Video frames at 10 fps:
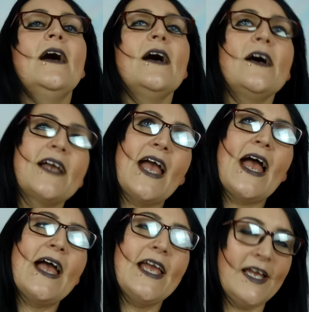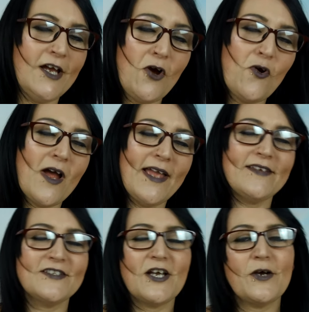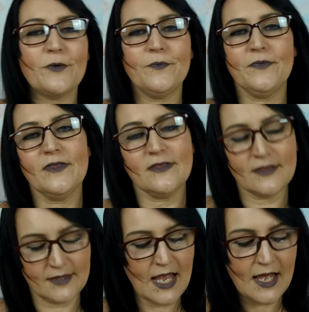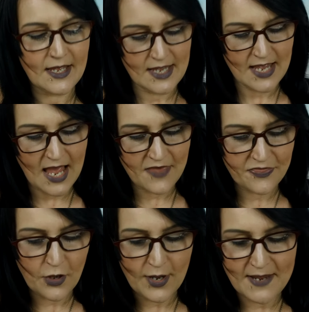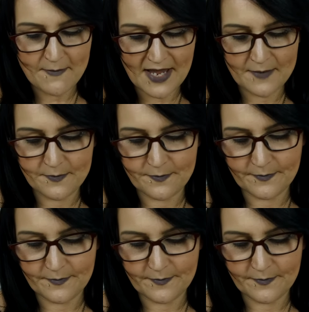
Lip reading: Okay, all right. So I thought it might.